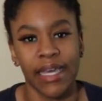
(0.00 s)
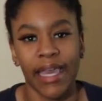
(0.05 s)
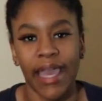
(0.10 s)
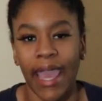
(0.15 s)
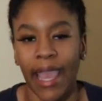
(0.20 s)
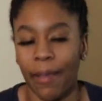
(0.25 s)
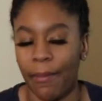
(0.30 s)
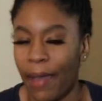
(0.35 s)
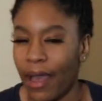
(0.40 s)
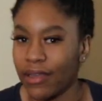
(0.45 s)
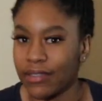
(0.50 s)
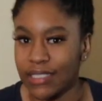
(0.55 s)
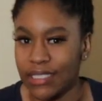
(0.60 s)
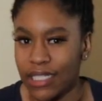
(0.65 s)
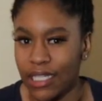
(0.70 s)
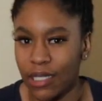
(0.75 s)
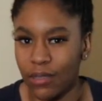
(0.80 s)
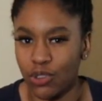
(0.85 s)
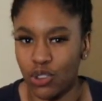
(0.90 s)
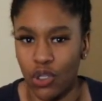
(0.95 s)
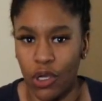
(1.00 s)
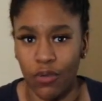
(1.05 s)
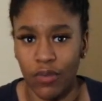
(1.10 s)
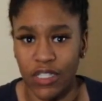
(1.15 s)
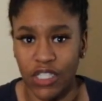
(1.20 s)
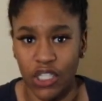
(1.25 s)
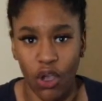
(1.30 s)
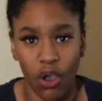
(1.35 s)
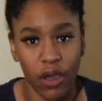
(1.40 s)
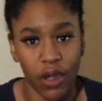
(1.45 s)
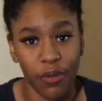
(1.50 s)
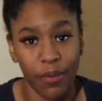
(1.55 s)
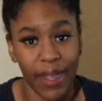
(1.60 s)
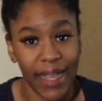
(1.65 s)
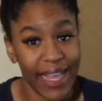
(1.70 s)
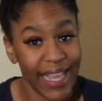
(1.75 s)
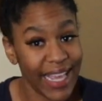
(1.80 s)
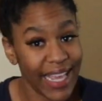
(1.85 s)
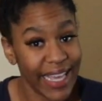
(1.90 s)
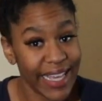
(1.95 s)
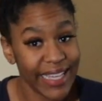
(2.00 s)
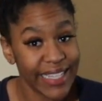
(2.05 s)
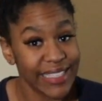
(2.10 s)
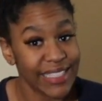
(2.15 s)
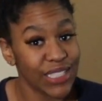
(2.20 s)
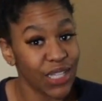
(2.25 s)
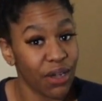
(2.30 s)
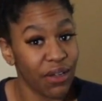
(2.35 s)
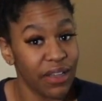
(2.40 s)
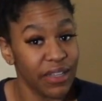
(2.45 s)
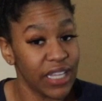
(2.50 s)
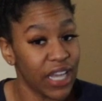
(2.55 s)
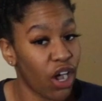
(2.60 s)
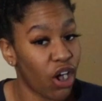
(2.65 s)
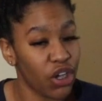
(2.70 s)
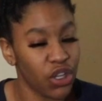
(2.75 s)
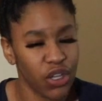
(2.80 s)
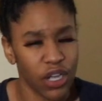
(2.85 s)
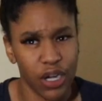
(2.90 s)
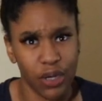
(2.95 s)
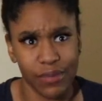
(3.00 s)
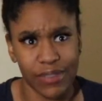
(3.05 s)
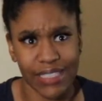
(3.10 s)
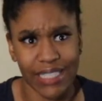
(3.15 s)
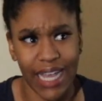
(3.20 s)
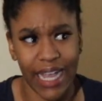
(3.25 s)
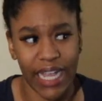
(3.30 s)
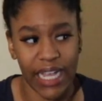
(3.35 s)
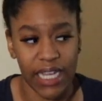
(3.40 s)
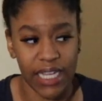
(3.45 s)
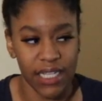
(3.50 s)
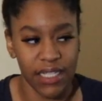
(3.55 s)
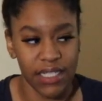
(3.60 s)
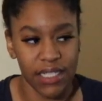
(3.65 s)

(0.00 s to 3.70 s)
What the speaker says: came out some, so it wasn't all the way in, so it, all you heard was like